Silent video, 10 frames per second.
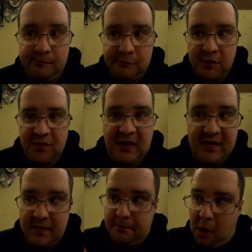Because
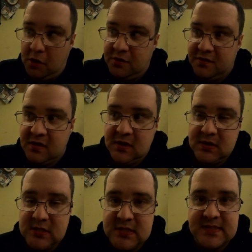out-of-the-box
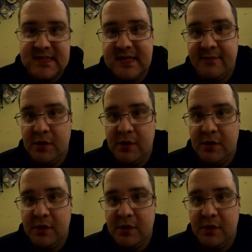never